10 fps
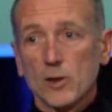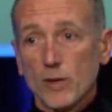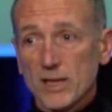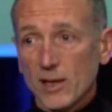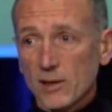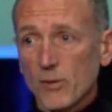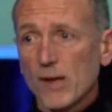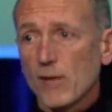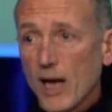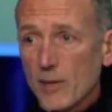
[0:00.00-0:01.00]
So we
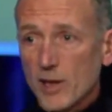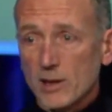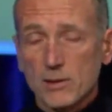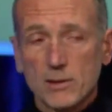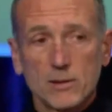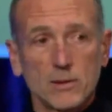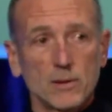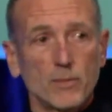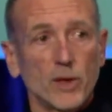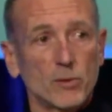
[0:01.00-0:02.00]
started with climate,
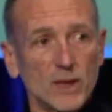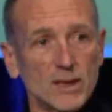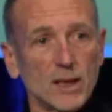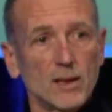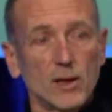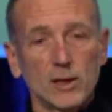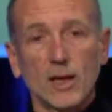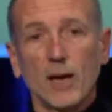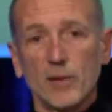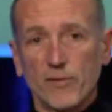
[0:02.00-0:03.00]
but we said
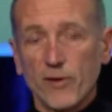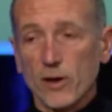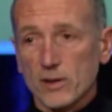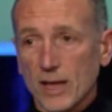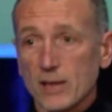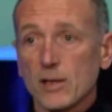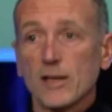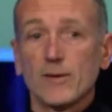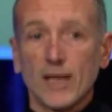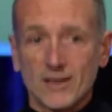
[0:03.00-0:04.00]
not climate first.
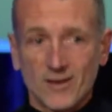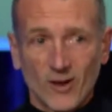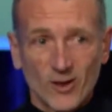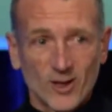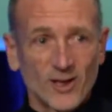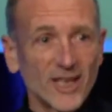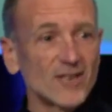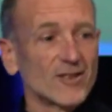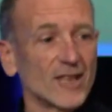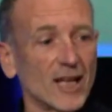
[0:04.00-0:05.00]
Actually, that's the
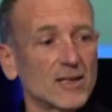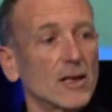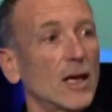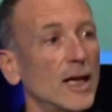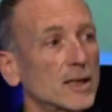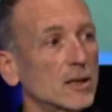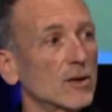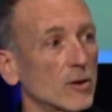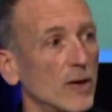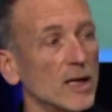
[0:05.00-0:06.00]
consultation that
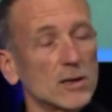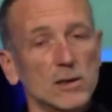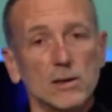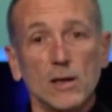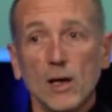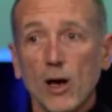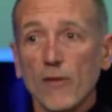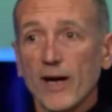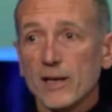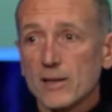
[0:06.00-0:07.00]
led to the creation
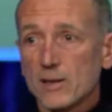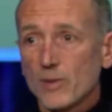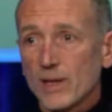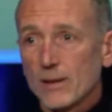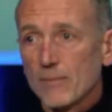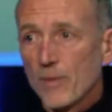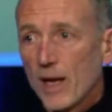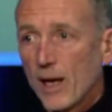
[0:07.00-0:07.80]
of ISSB.